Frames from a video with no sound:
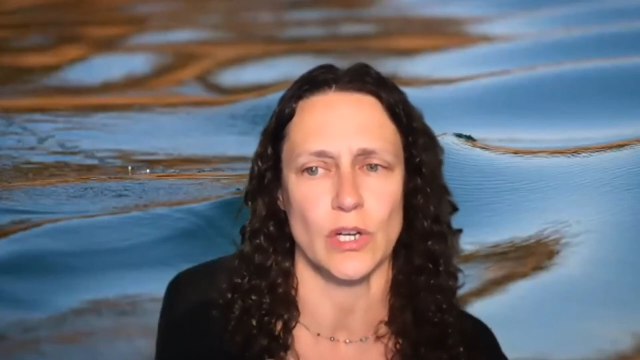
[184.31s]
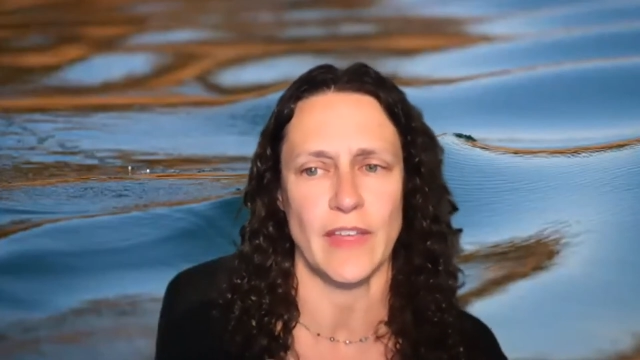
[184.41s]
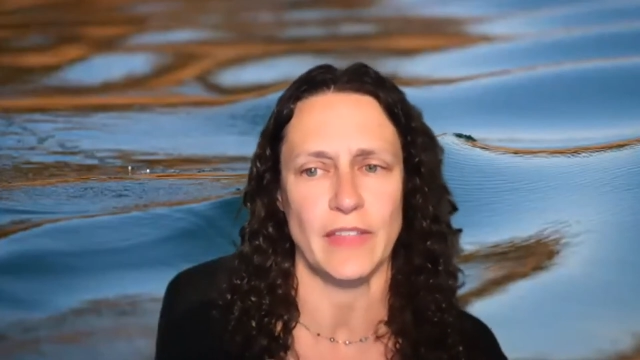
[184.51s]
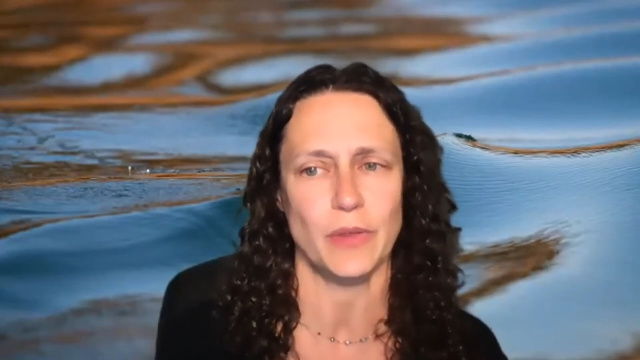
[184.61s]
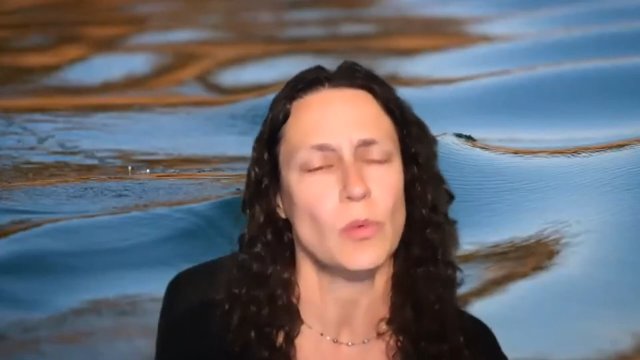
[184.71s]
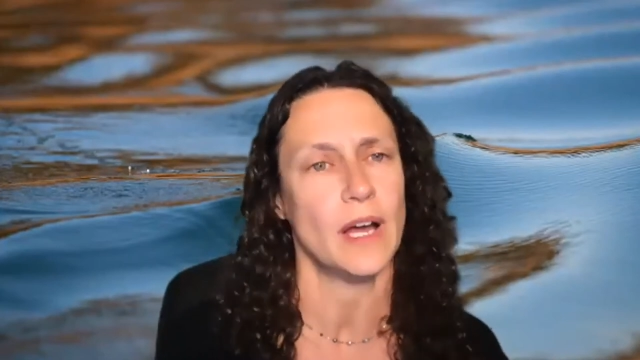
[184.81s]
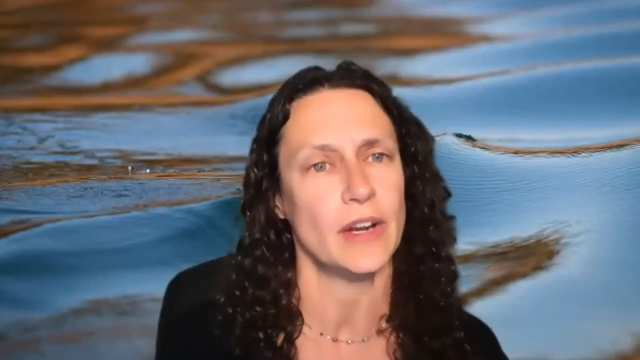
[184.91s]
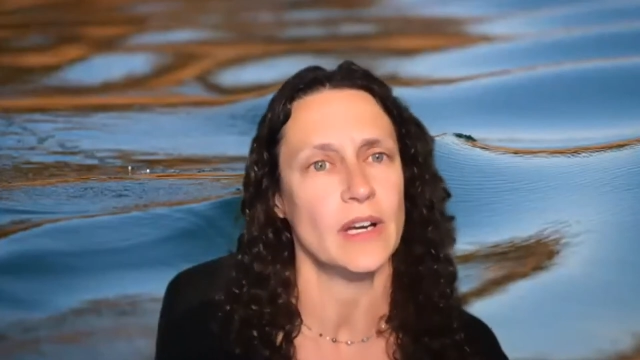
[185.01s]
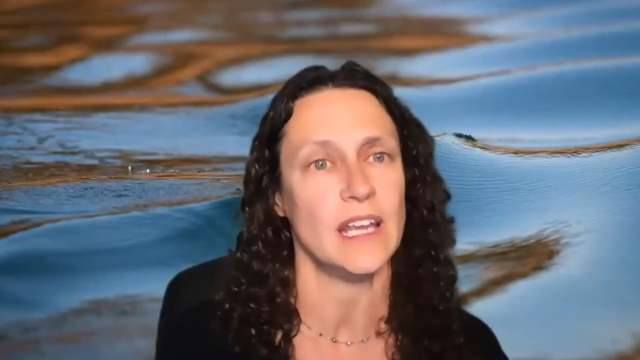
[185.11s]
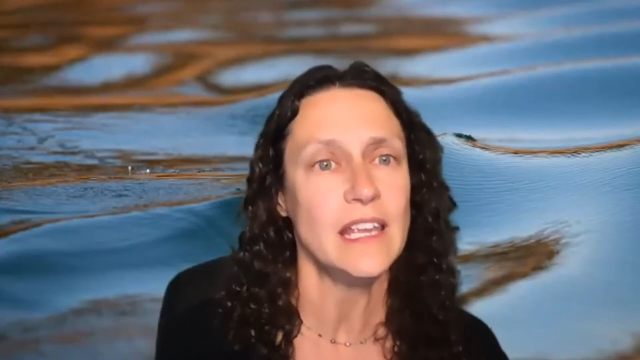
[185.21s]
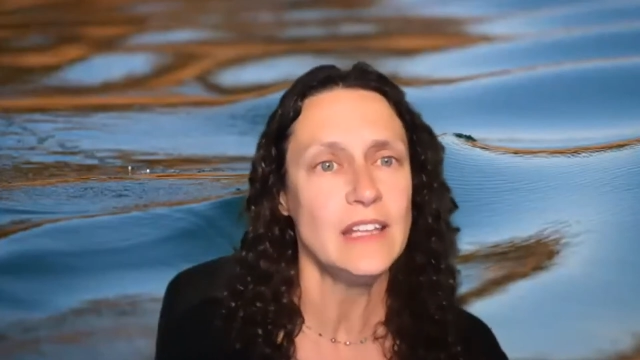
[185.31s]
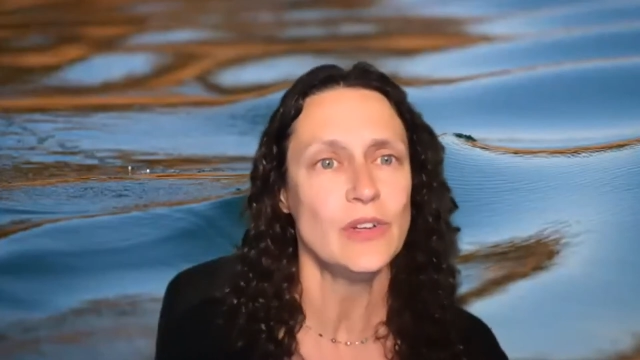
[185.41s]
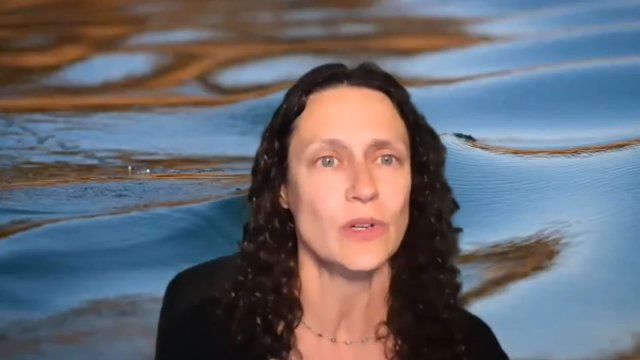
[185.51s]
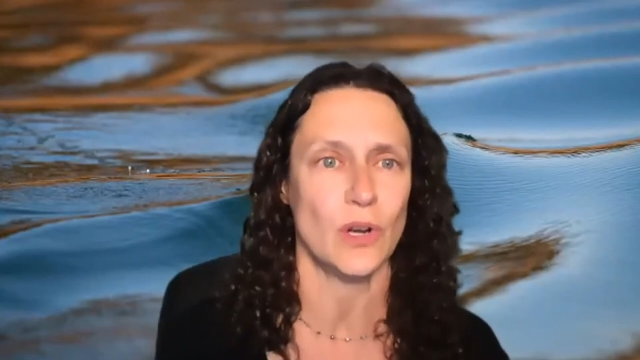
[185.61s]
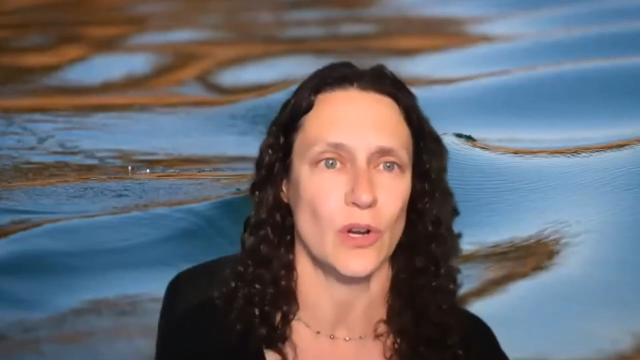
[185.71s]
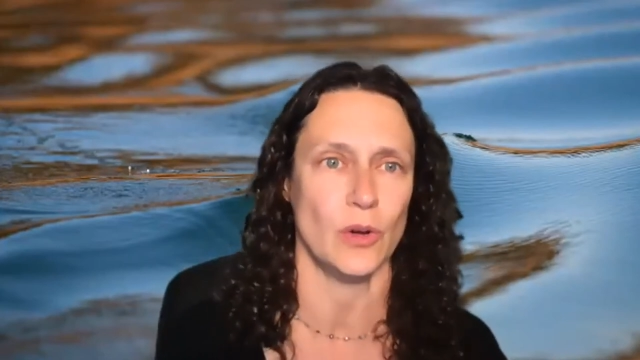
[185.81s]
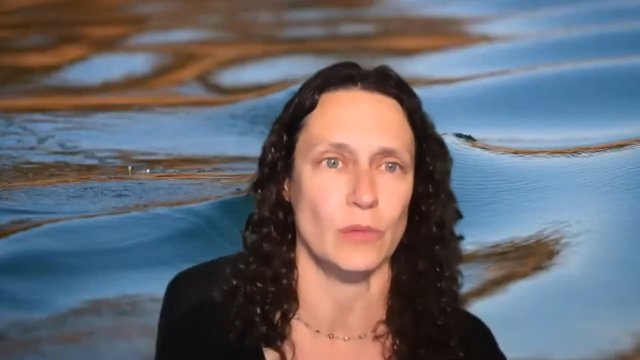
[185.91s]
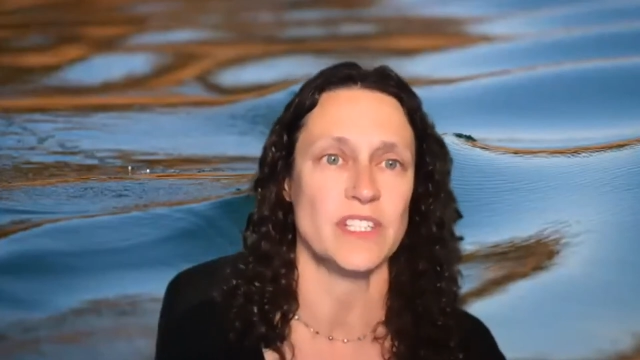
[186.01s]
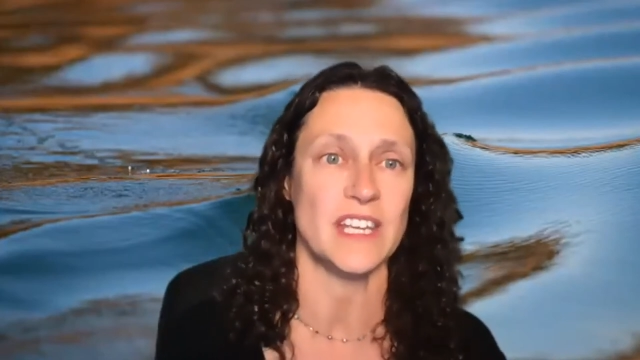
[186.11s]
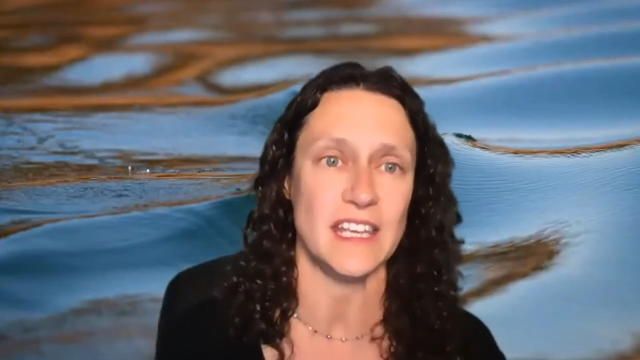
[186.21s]
that the water in your
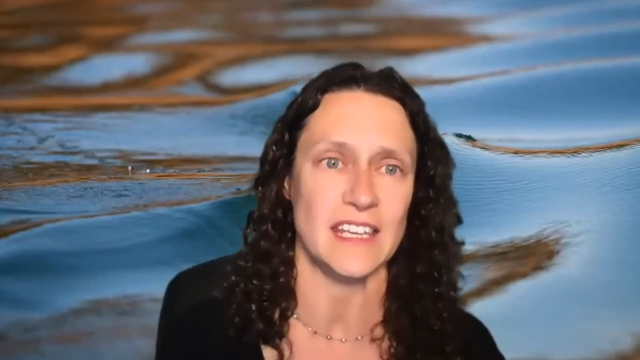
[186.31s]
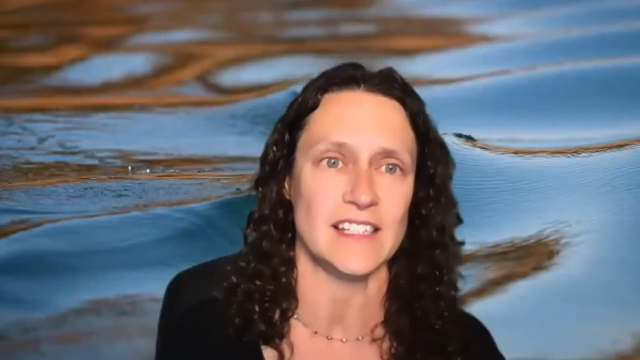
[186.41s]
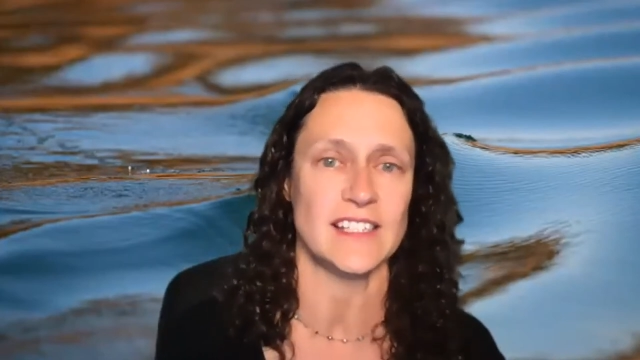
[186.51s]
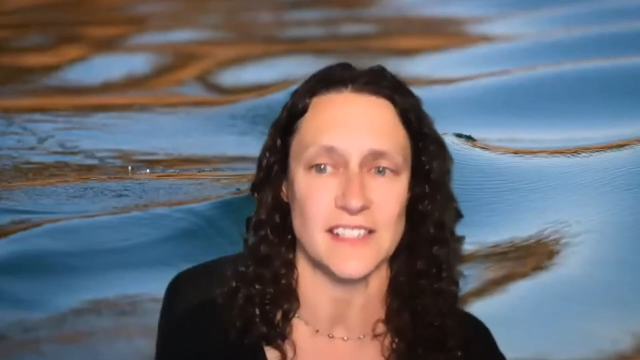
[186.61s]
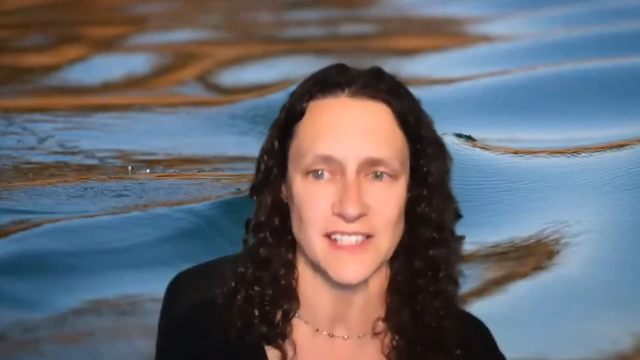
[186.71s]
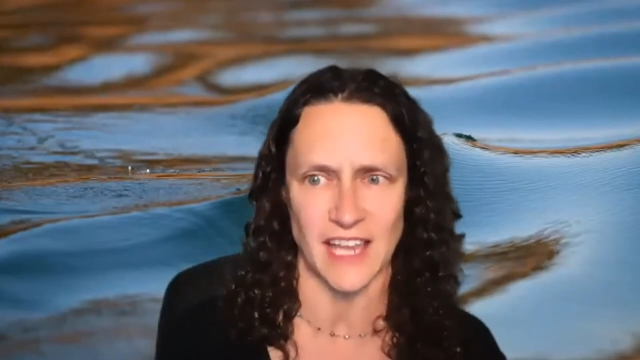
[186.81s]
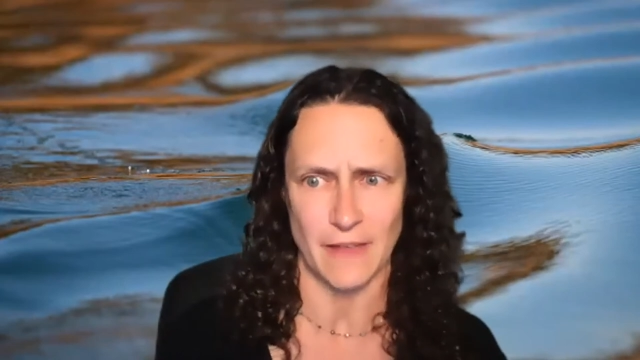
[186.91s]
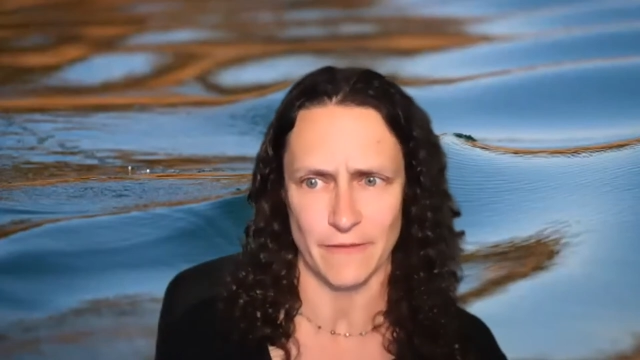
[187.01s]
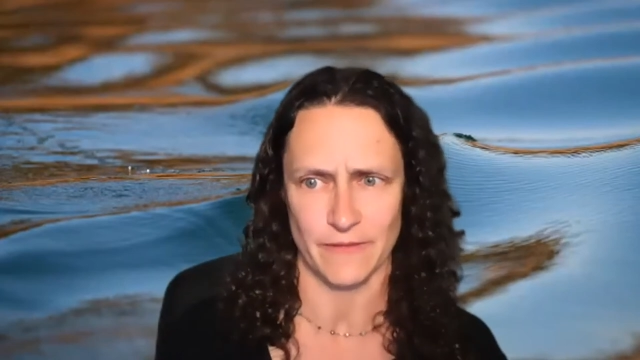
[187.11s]
homes is safe.